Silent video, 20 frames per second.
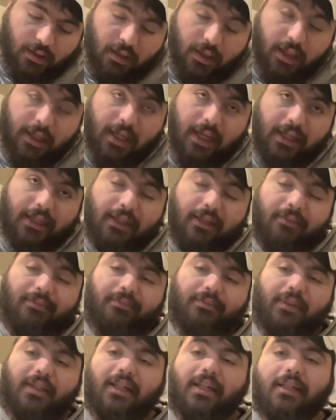He got
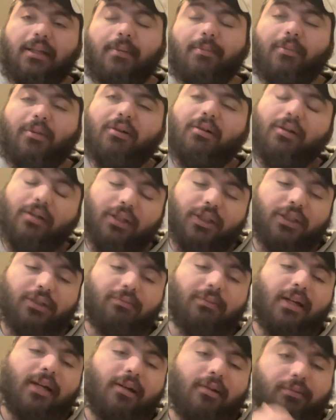them bars,
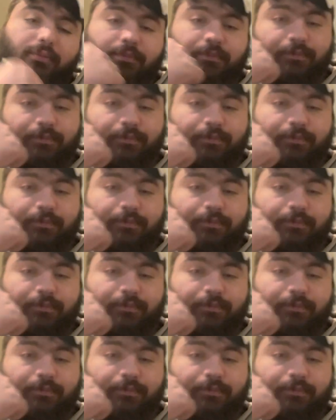bro.